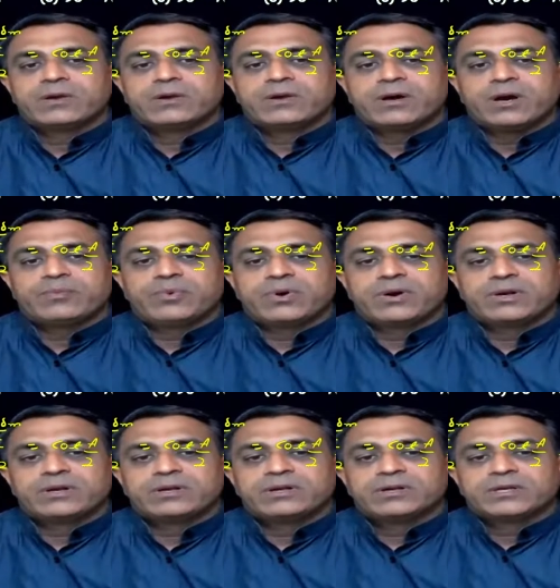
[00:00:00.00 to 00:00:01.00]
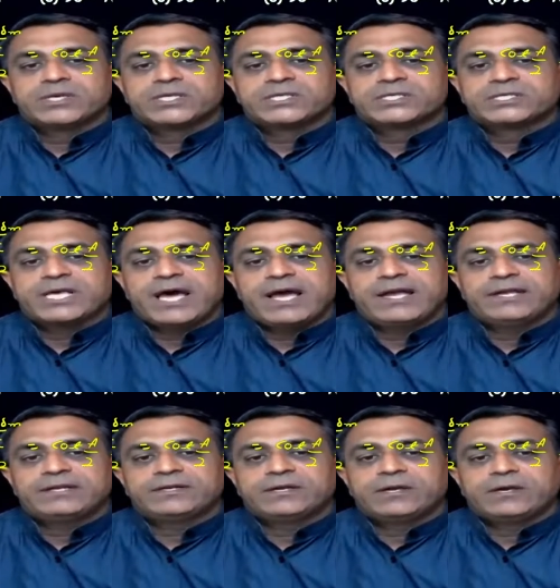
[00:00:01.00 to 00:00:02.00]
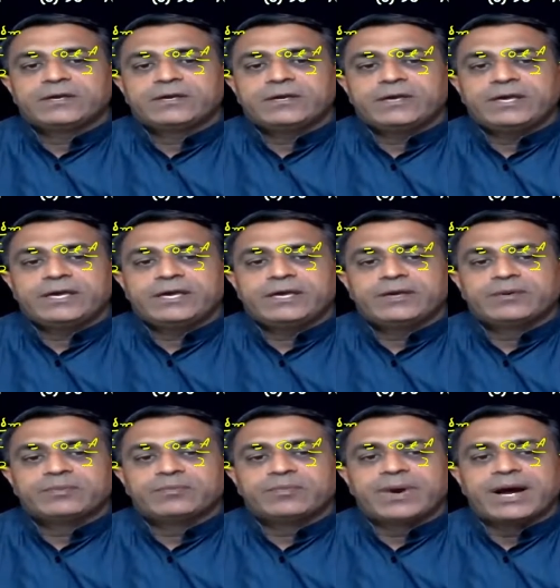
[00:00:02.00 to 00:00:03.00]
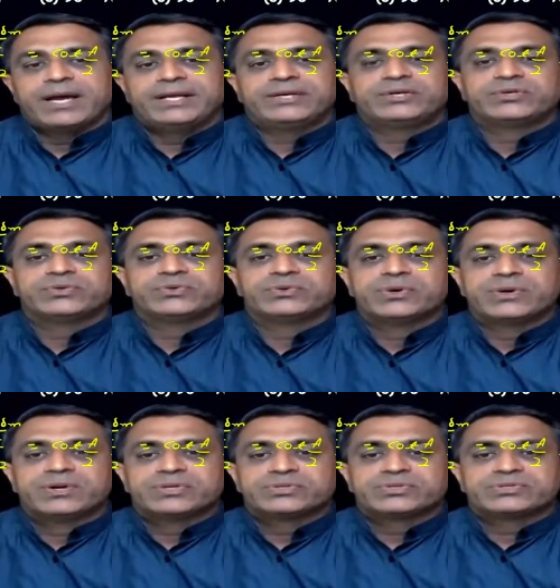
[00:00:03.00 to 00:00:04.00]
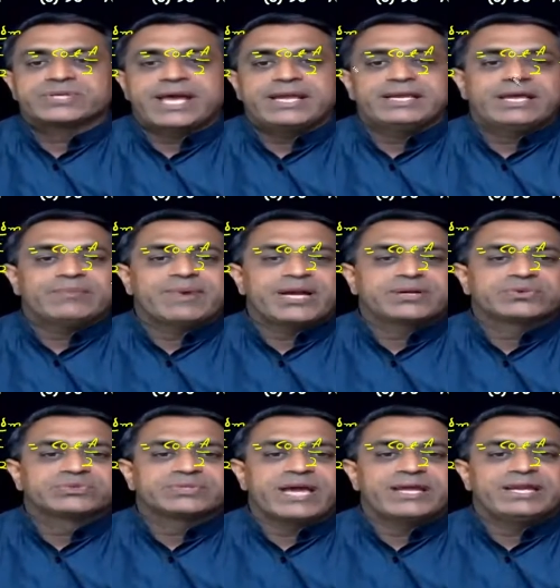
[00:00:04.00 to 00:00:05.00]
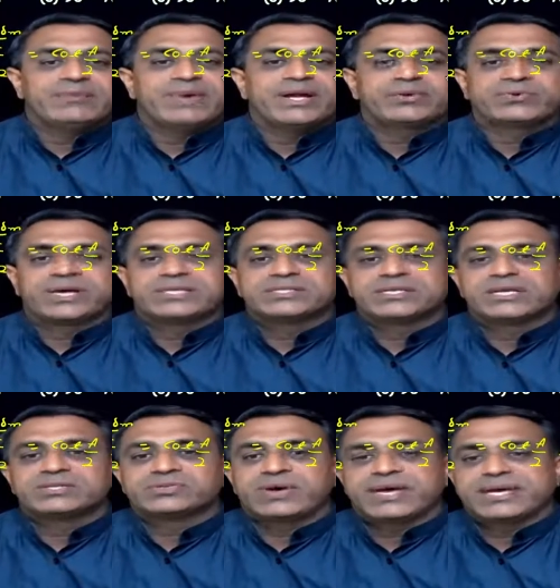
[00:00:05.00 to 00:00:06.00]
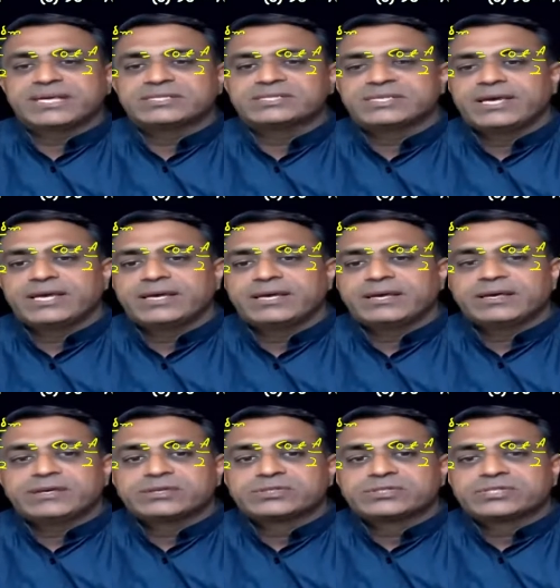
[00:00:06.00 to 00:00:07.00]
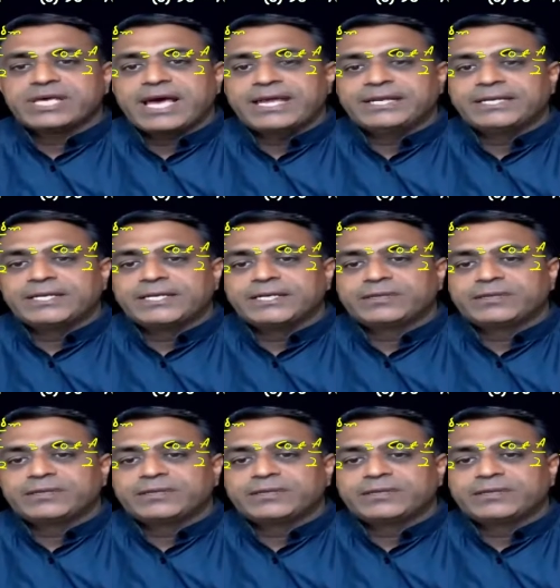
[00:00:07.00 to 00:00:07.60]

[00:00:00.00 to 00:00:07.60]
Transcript: upon sine A by 2. So sine A by 2, sine A by 2 cancel. So I can say sine